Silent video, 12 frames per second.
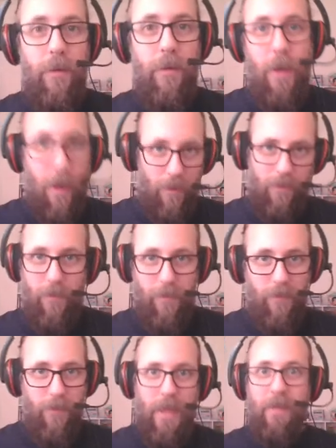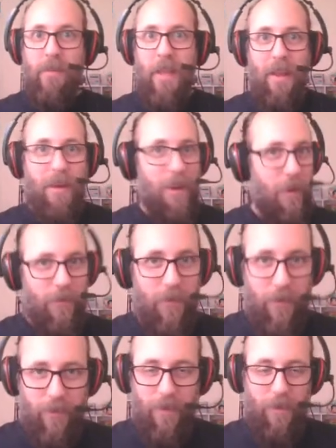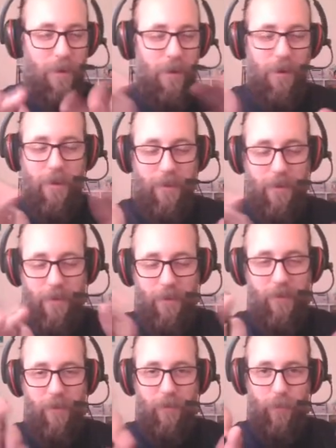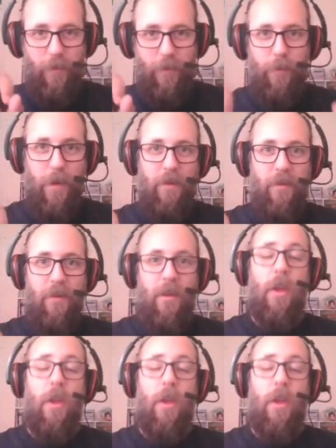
No. Next day? No. No, no, no, no, no. Just push pause.